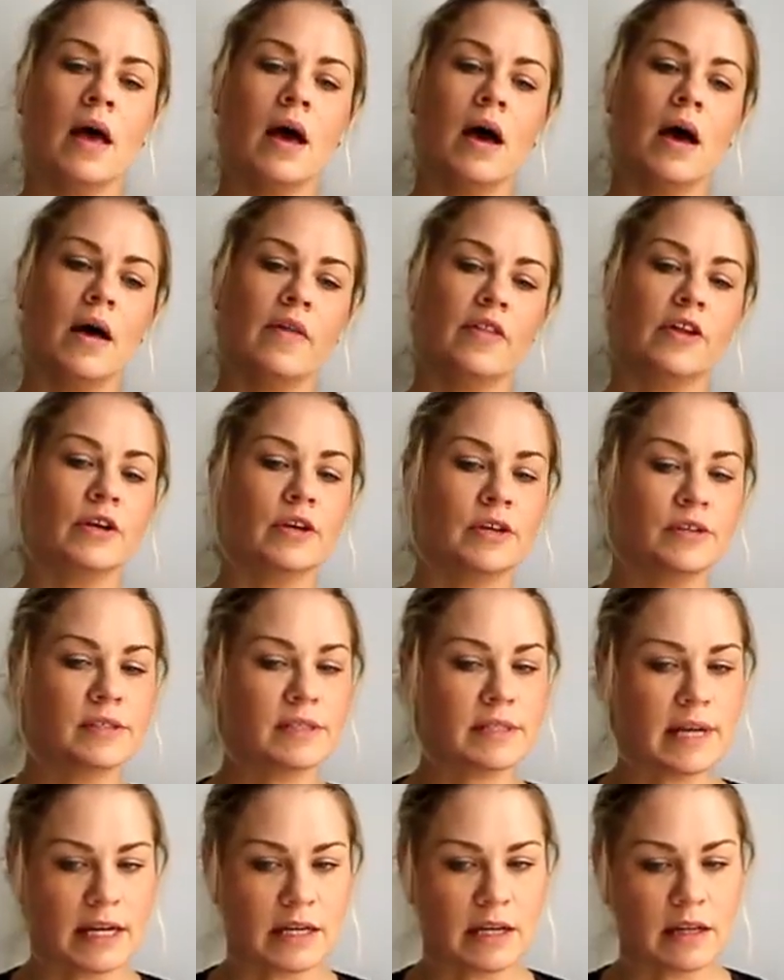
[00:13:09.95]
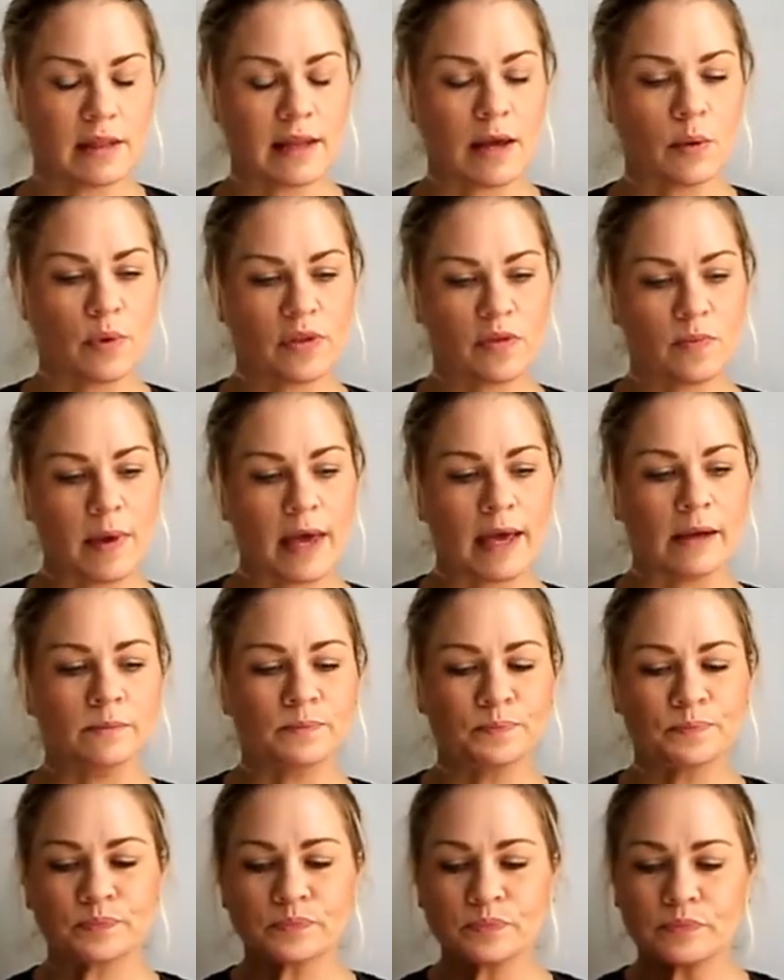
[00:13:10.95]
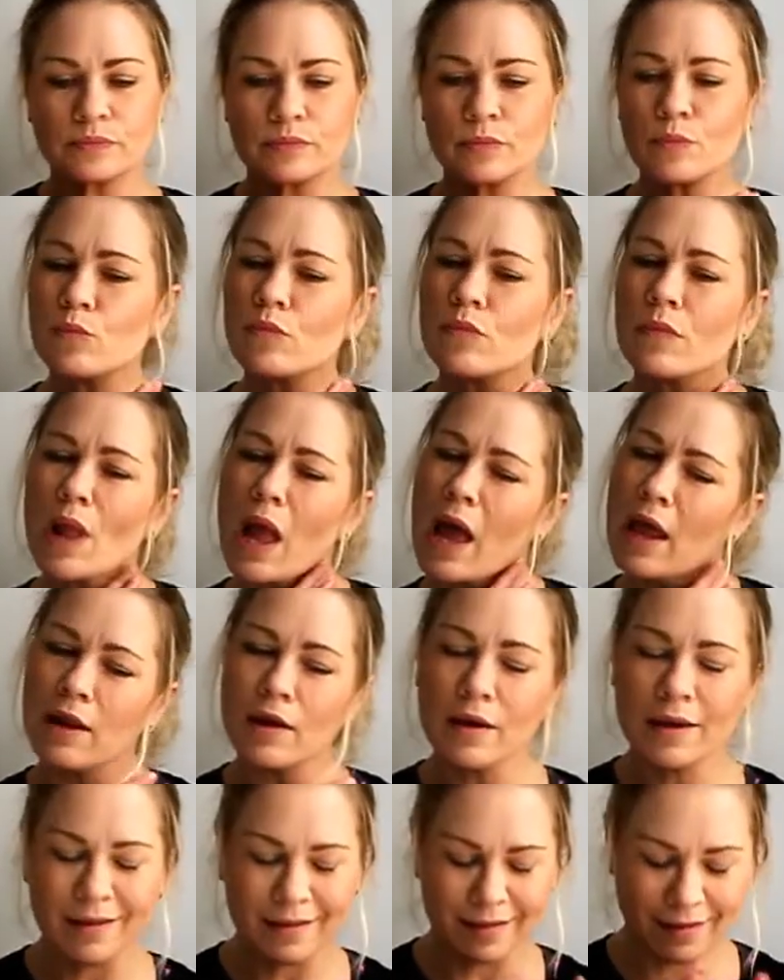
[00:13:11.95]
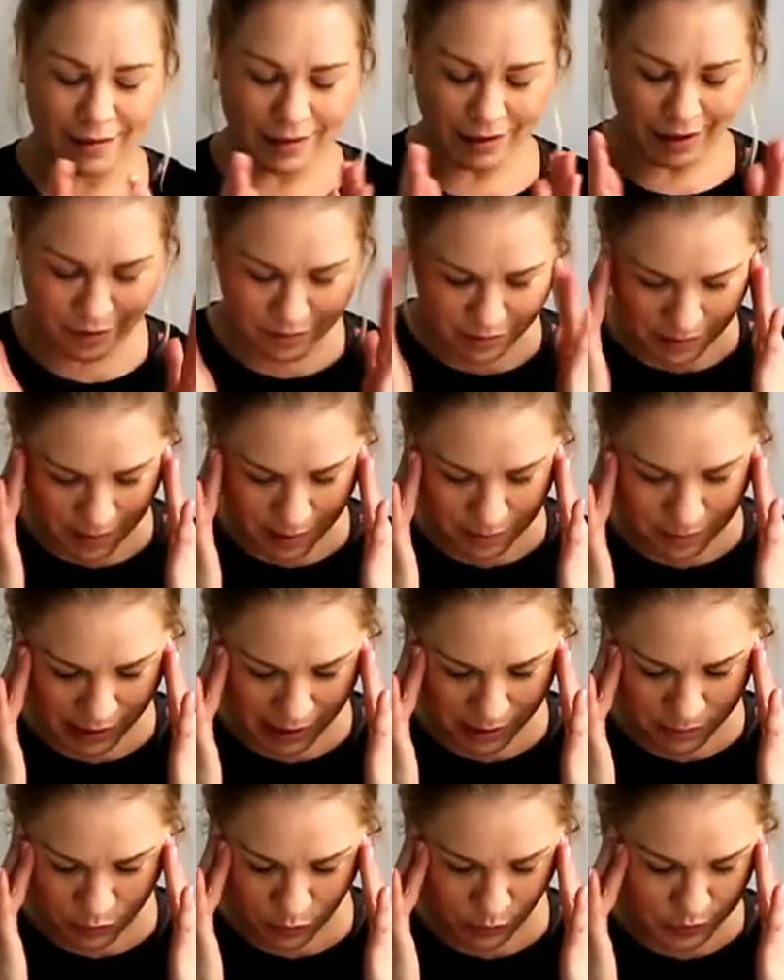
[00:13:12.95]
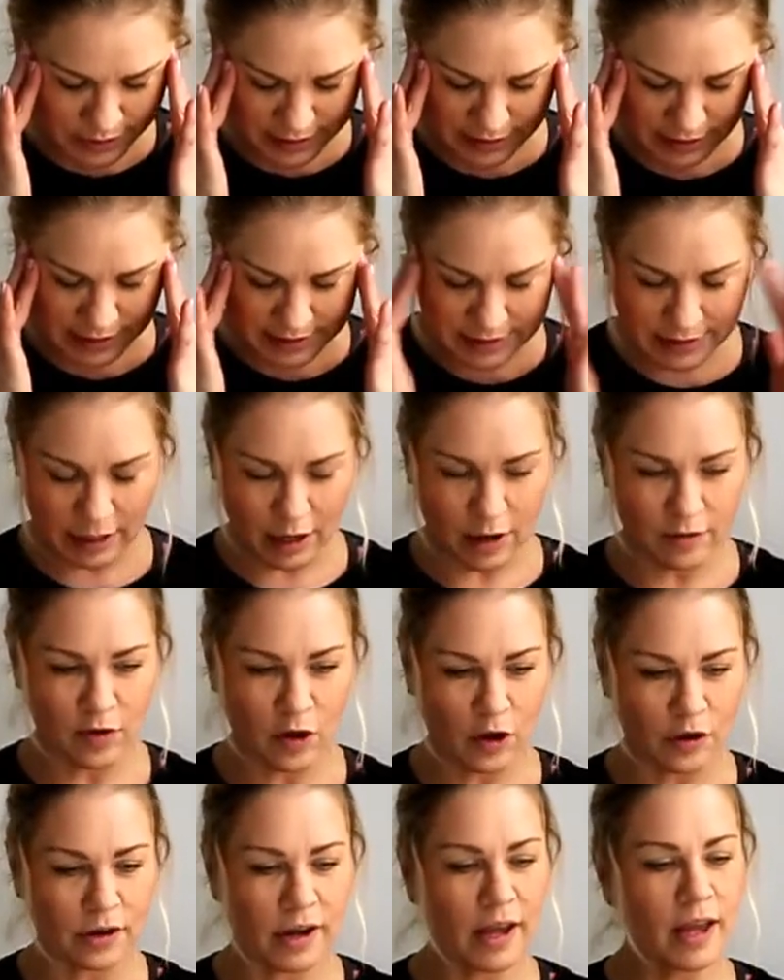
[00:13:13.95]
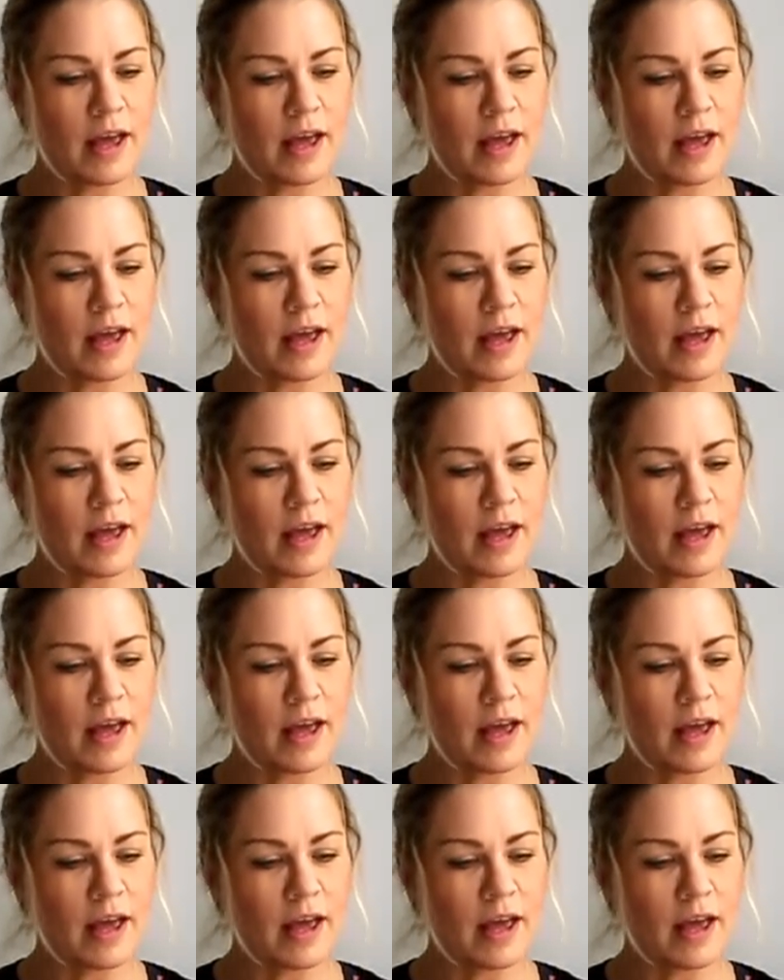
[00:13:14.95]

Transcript: The nurse stayed in there with me, and I remember him putting his glove on,